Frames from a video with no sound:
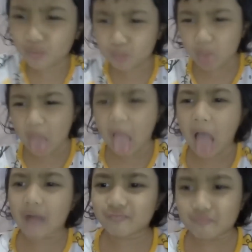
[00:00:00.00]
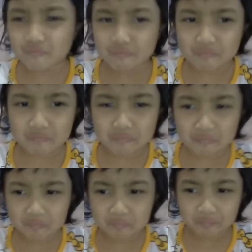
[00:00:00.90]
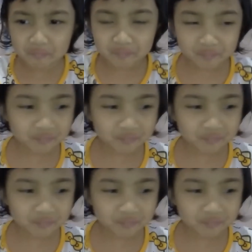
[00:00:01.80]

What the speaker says: Bye. Bye. Bye. Bye. Bye. Bye. Bye.